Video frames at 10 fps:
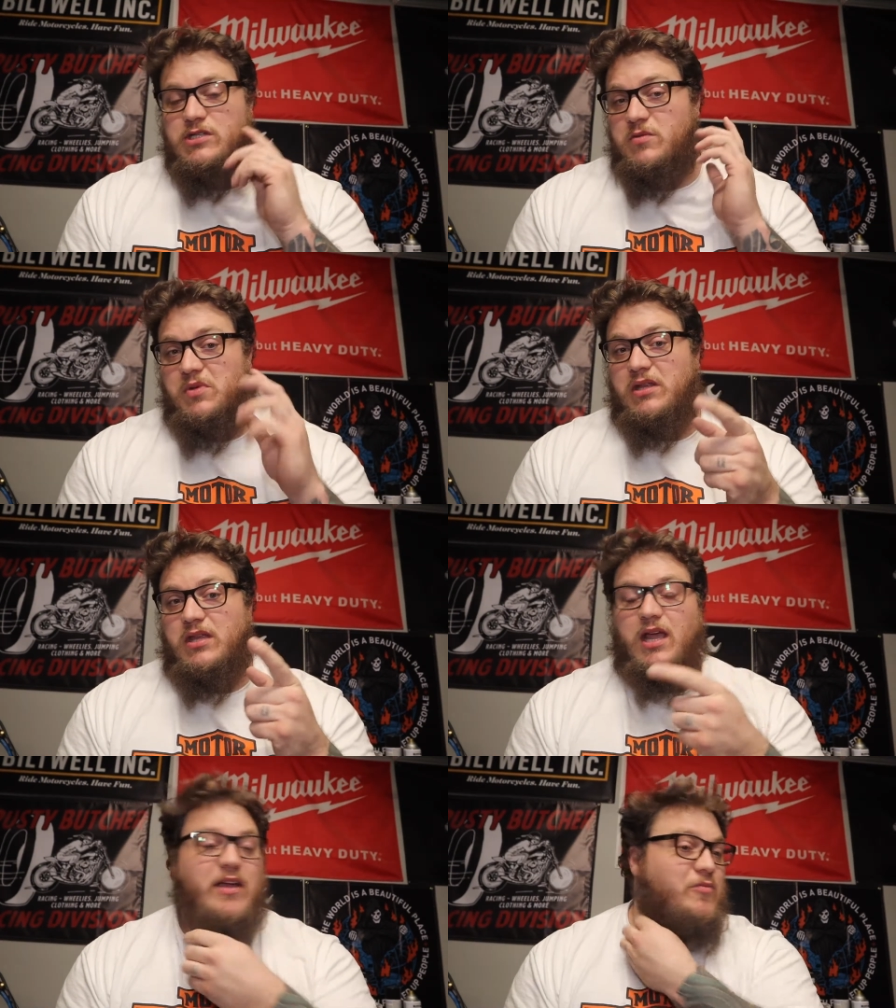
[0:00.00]
is a big
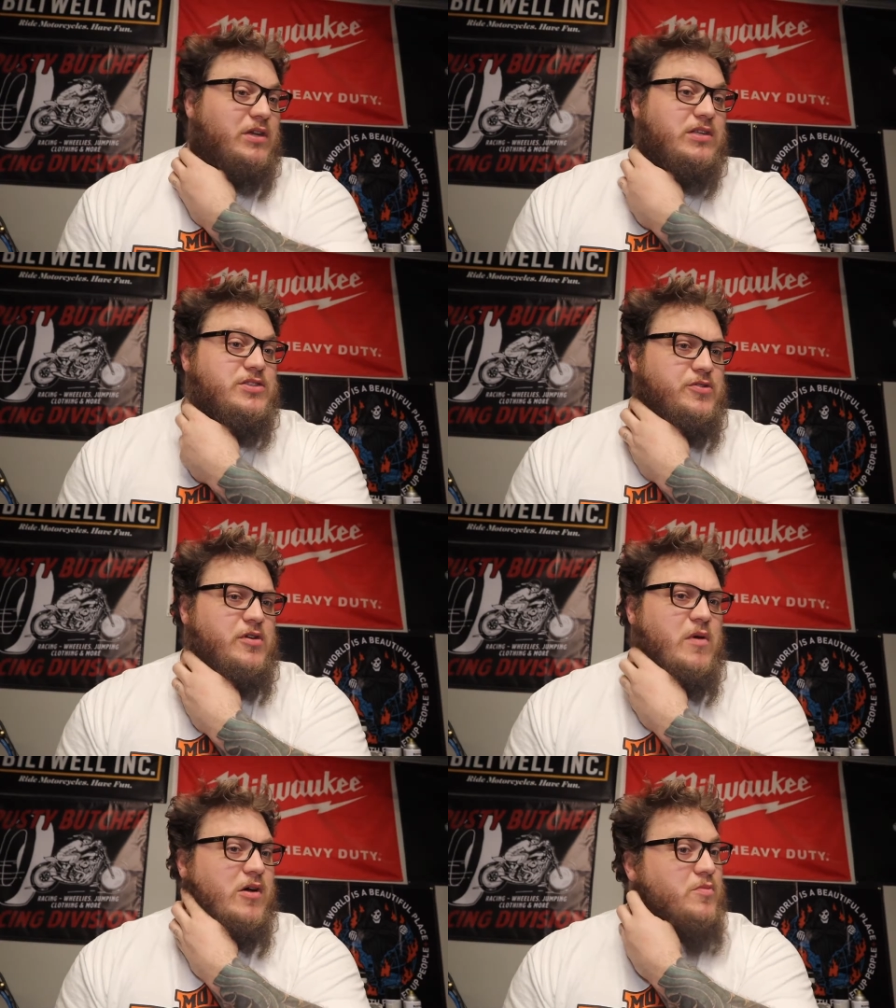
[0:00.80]
thing I've been
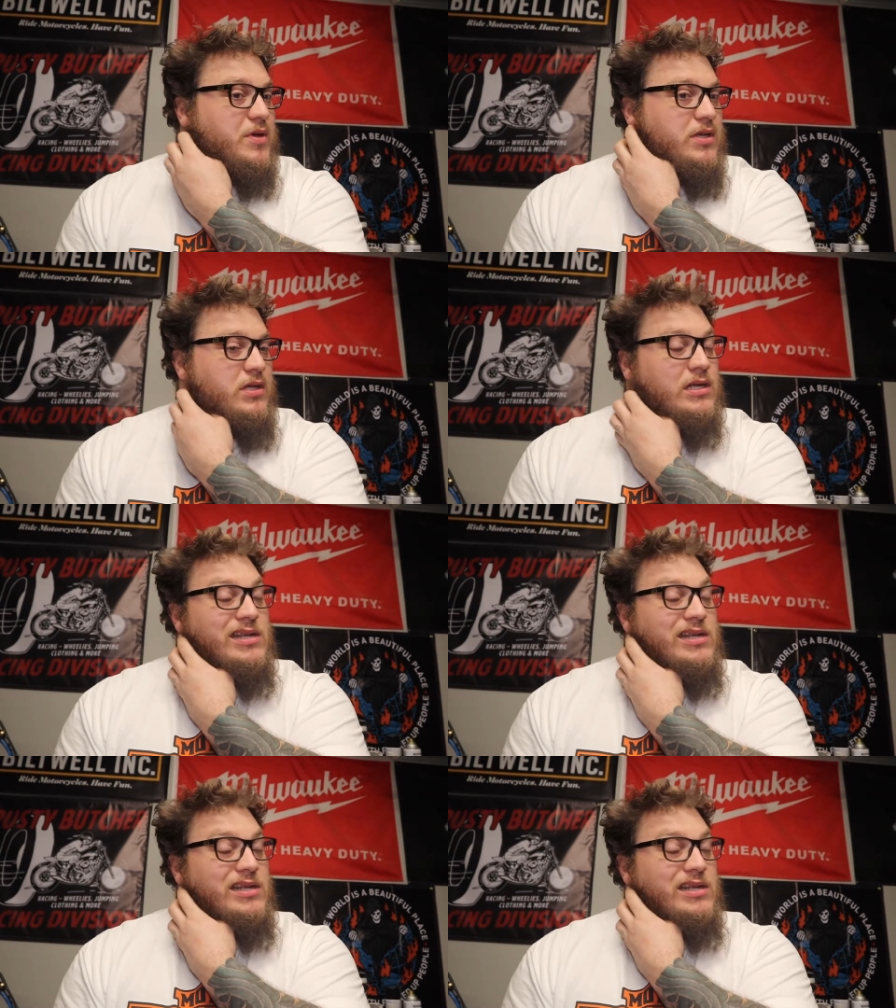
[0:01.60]
concerned about, but